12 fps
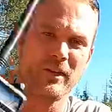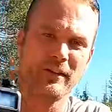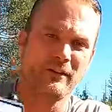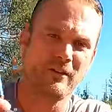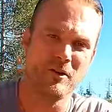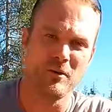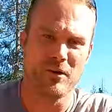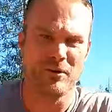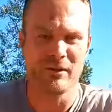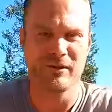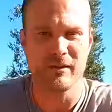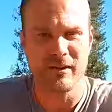And so
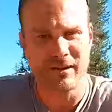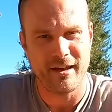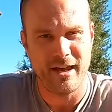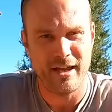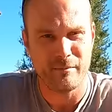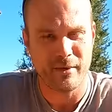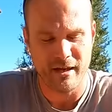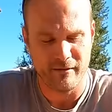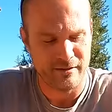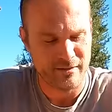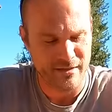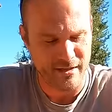all the ham
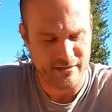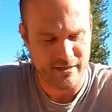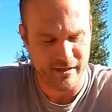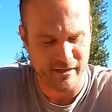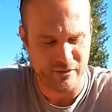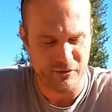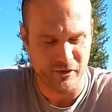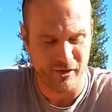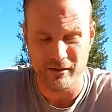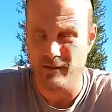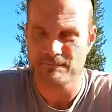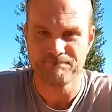Karens that say it's
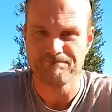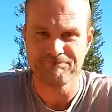junk,